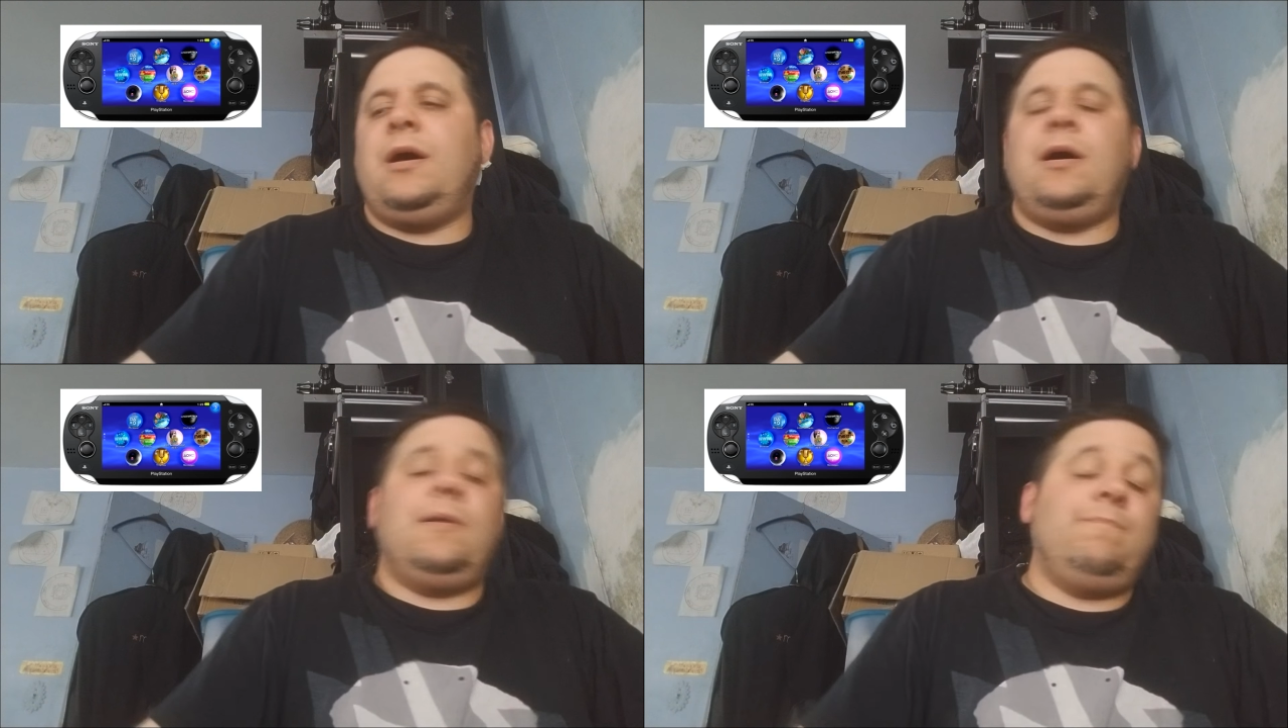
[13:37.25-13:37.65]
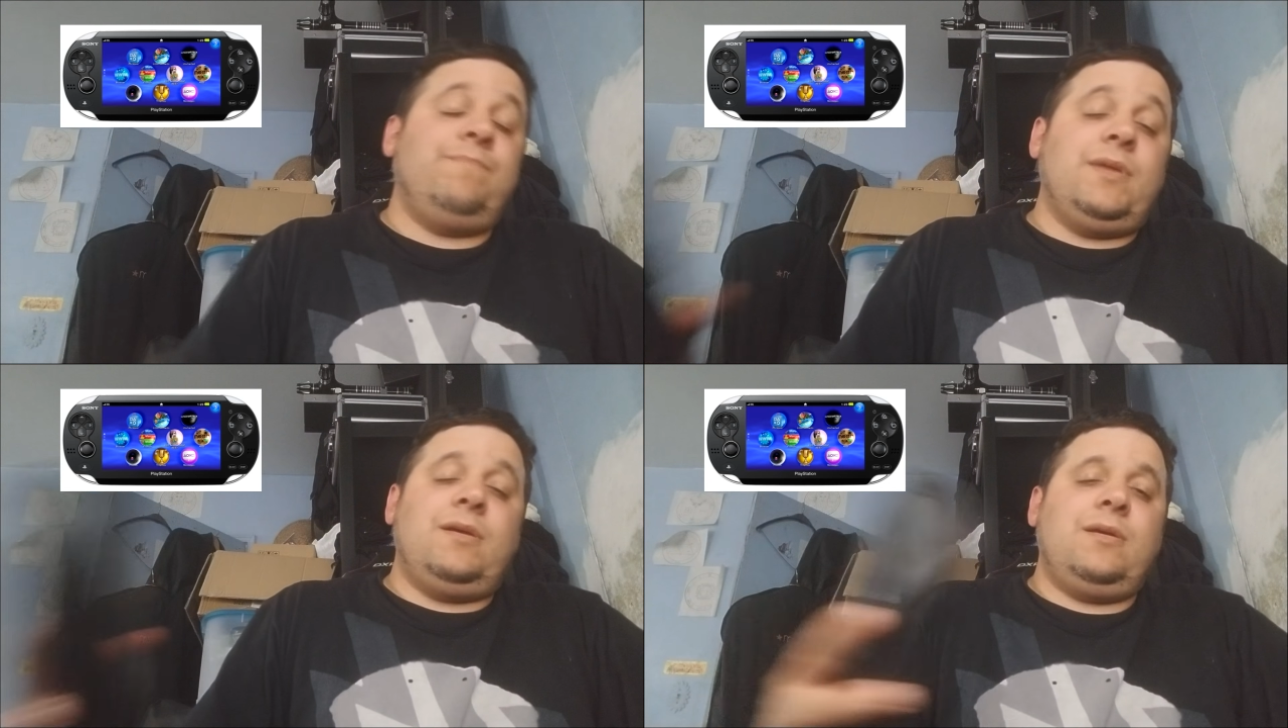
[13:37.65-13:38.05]
Uh,
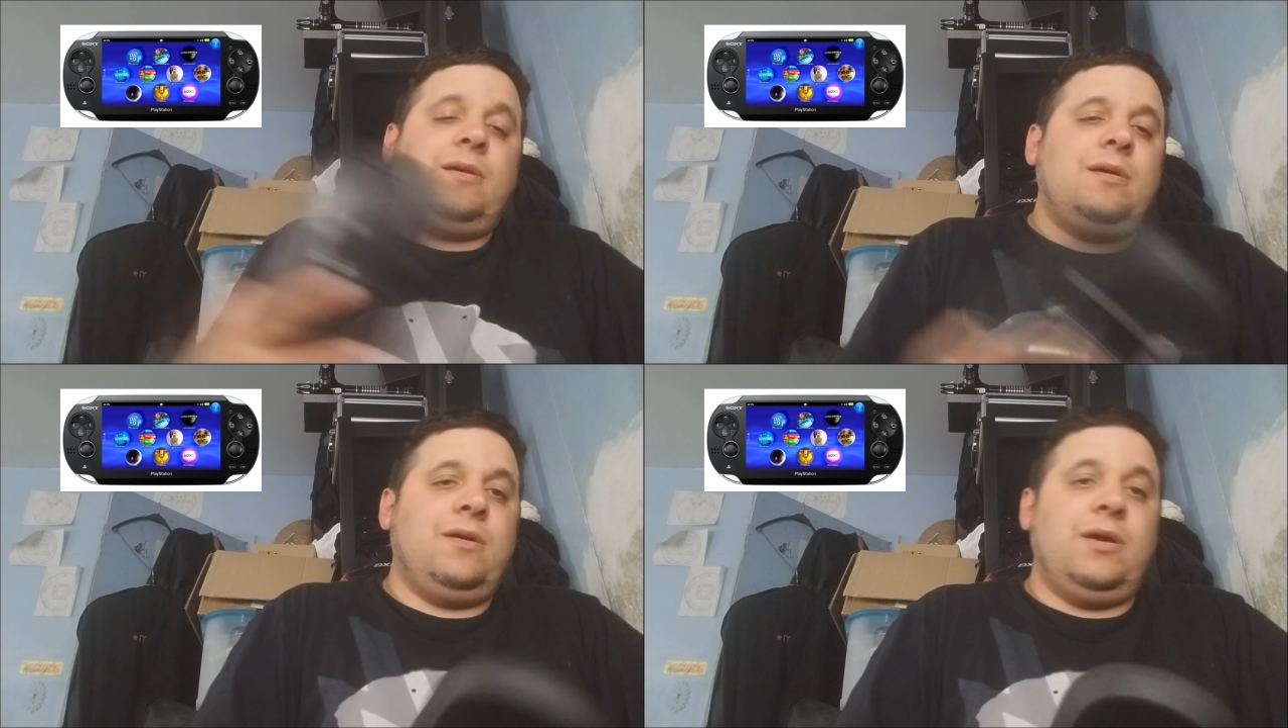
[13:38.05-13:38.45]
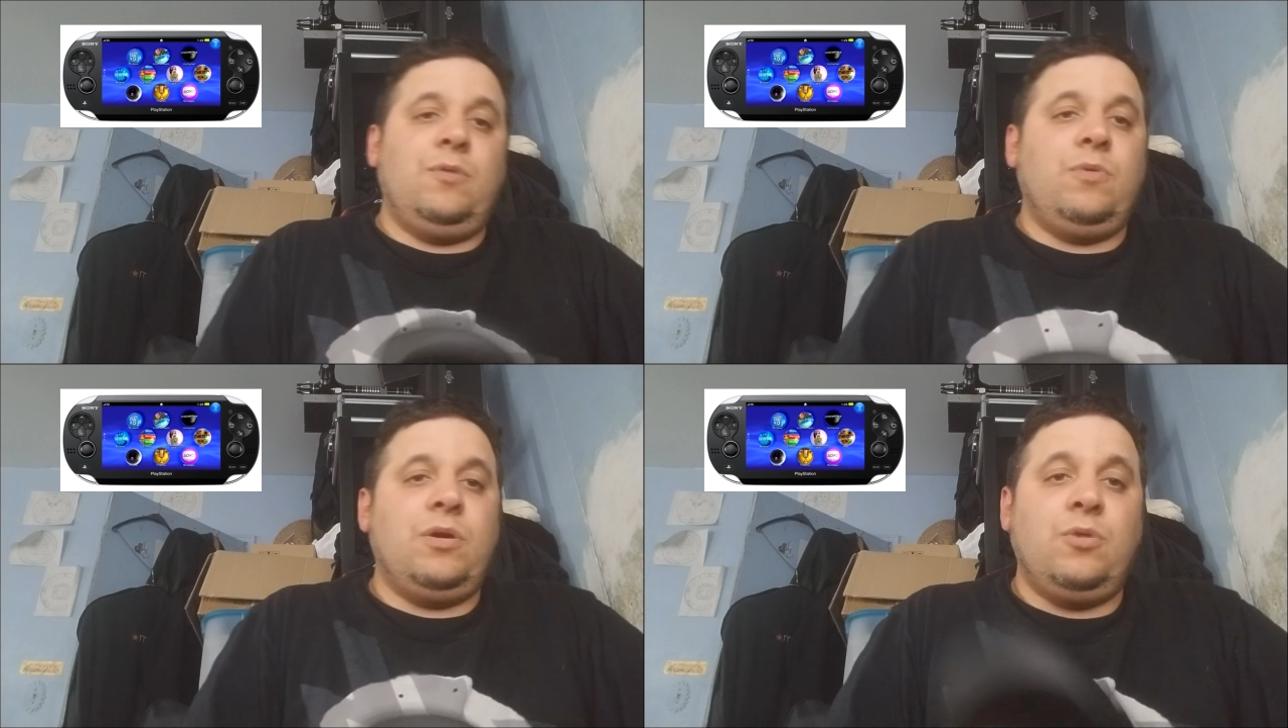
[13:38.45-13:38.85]
it,
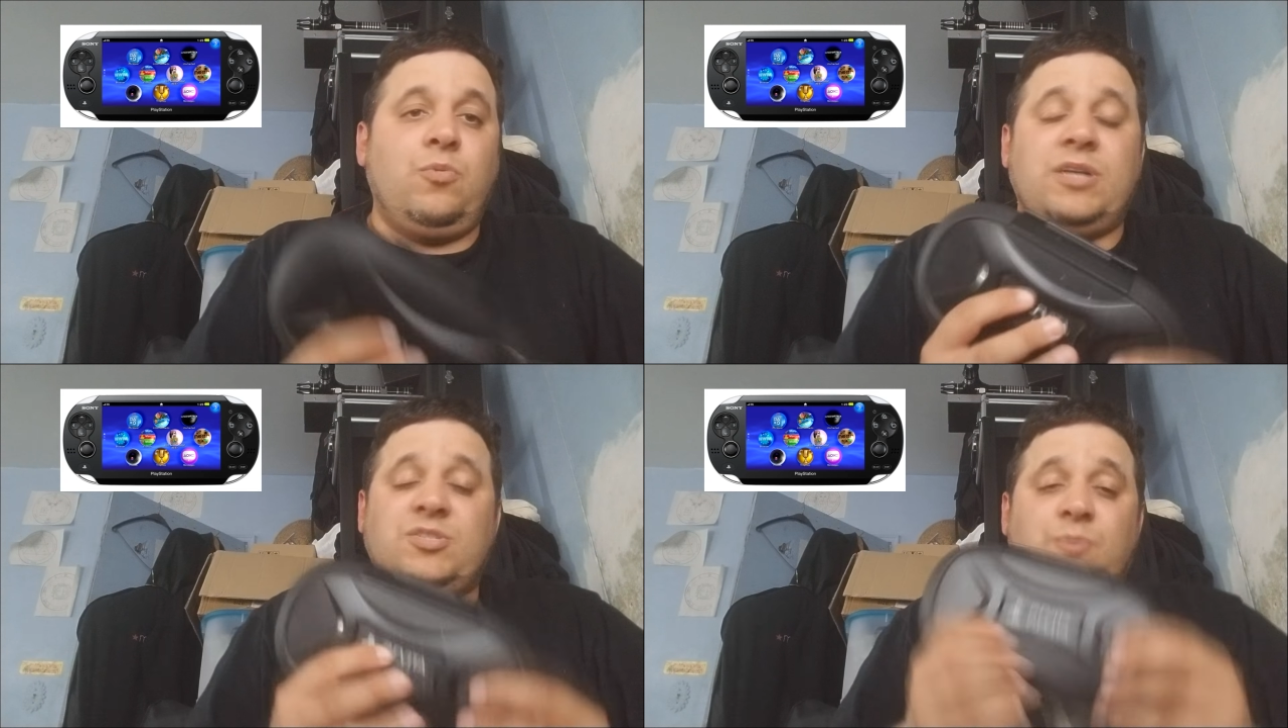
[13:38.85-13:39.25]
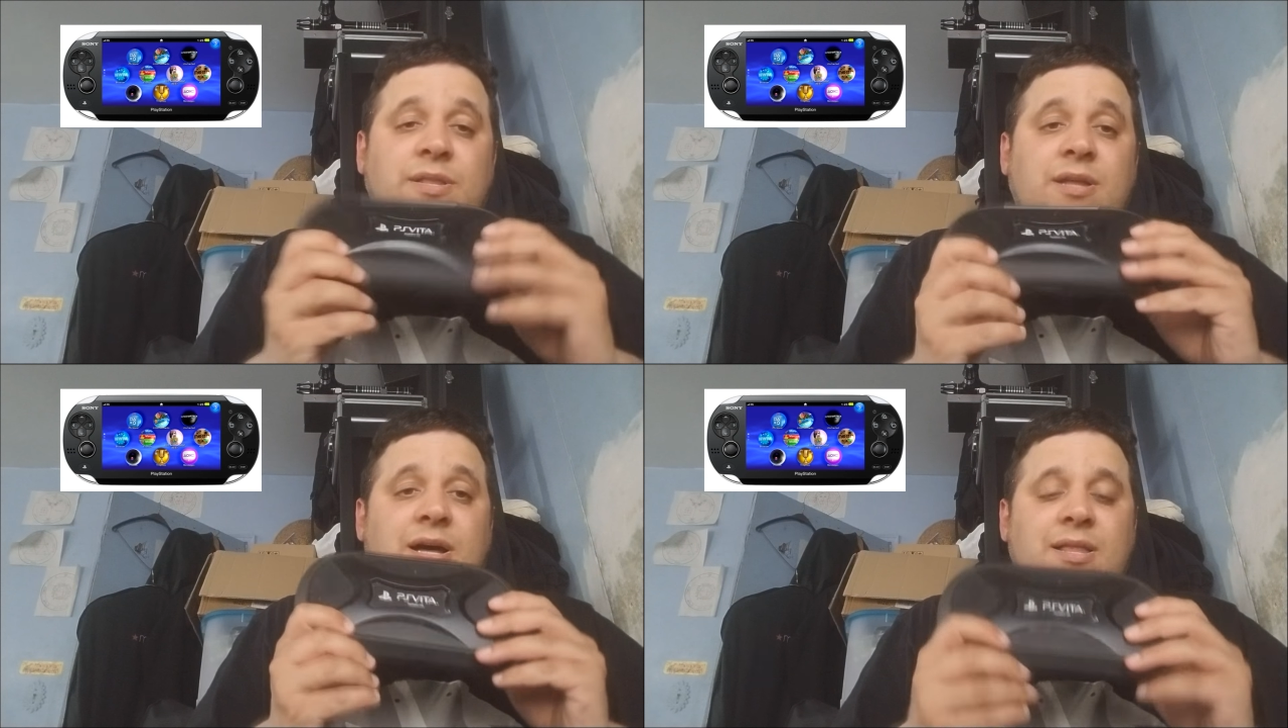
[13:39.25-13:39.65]
it, was
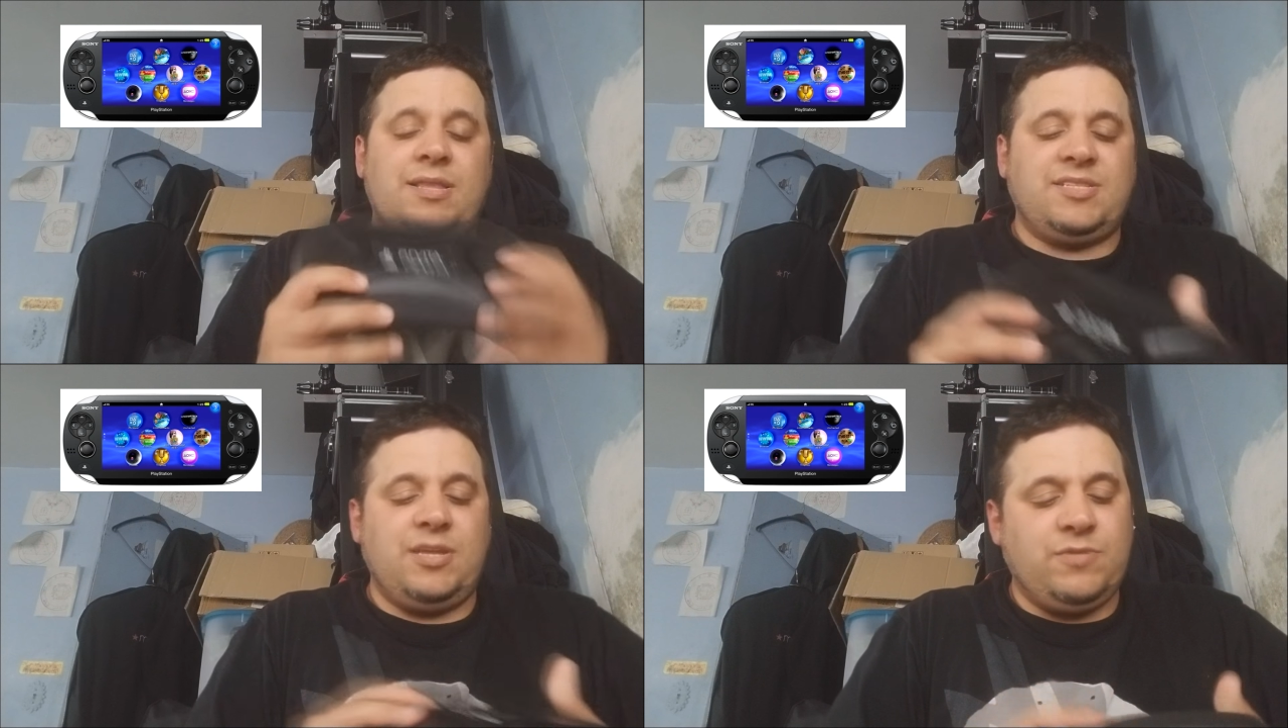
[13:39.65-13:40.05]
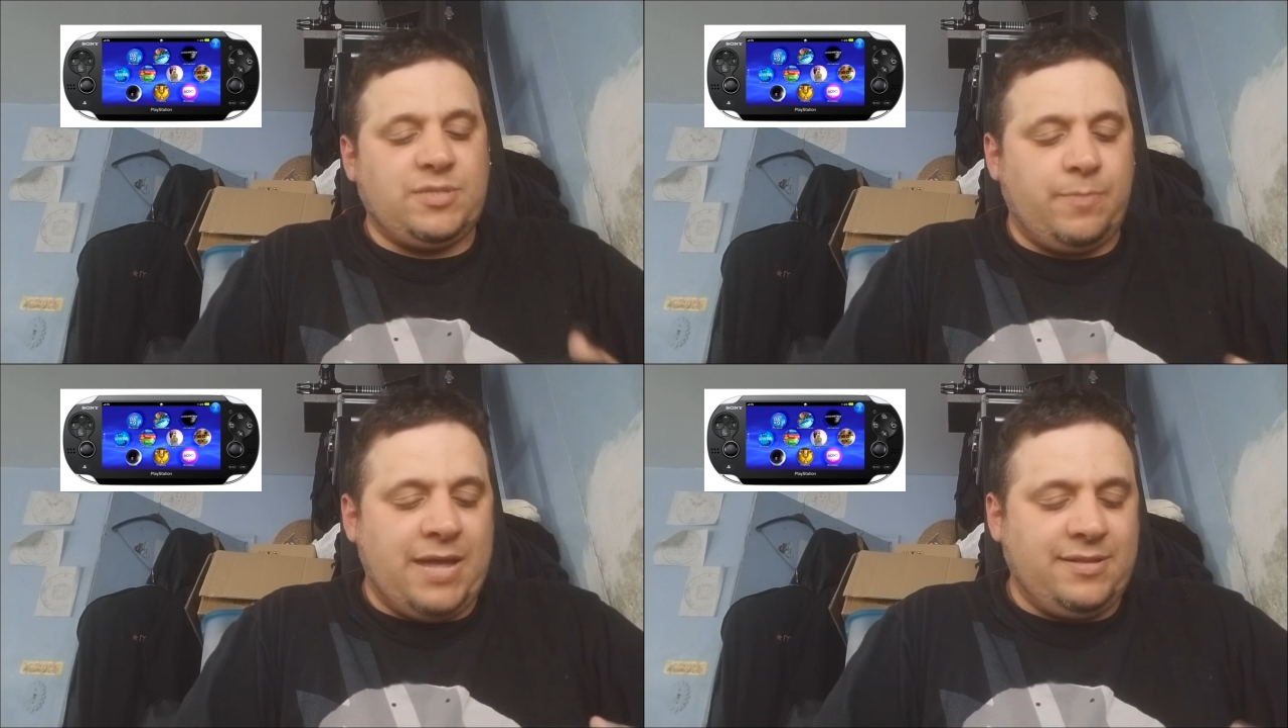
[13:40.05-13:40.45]
when uh, this thing was
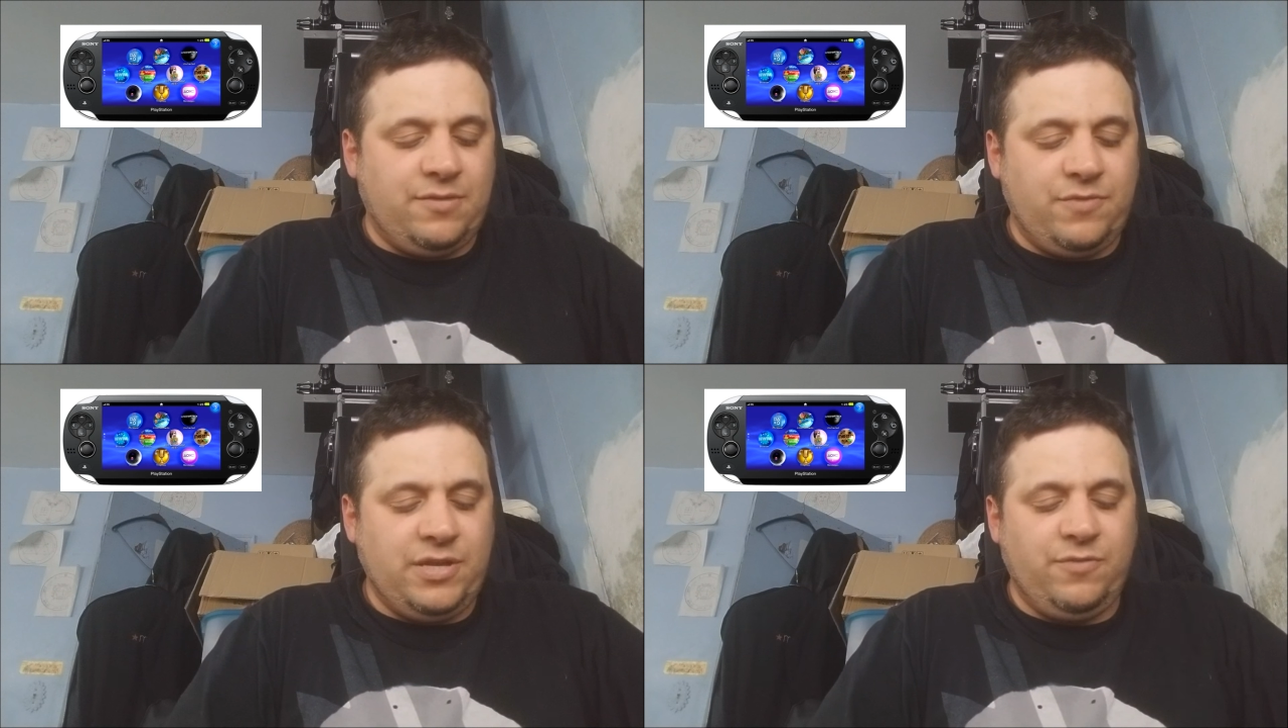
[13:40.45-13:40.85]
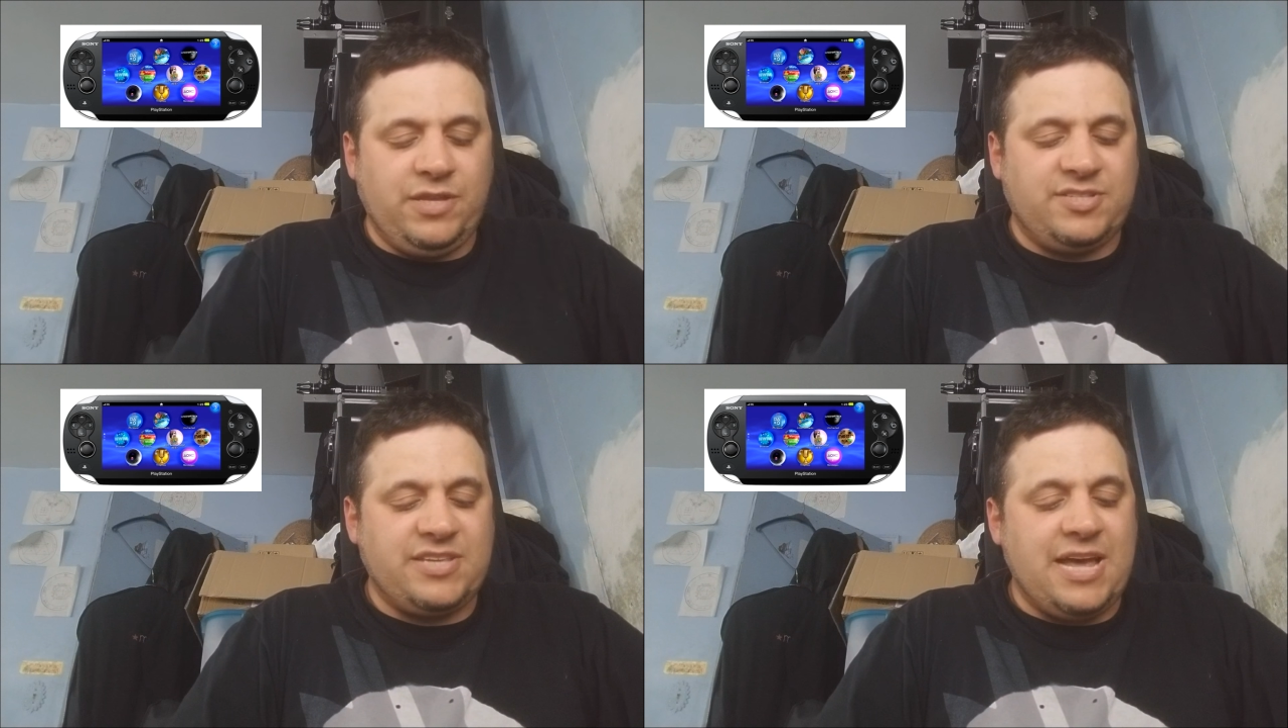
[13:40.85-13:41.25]
abandoned. Really,
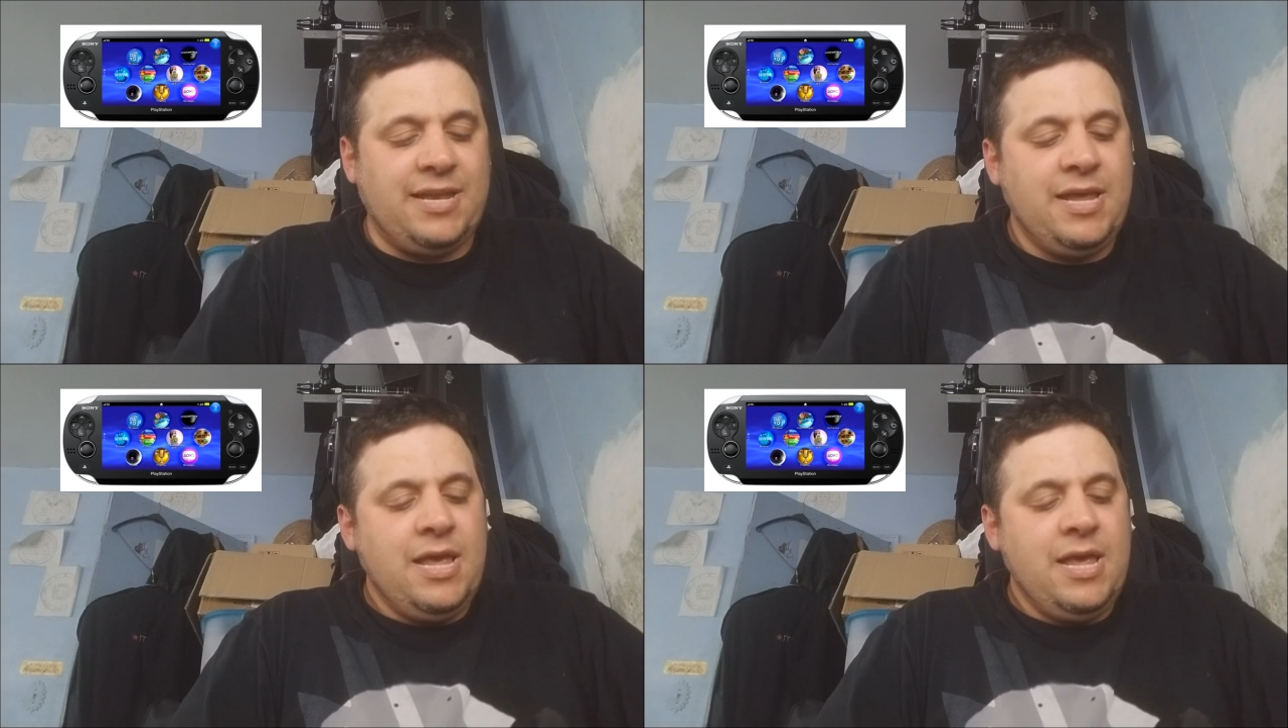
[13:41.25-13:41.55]
really sad.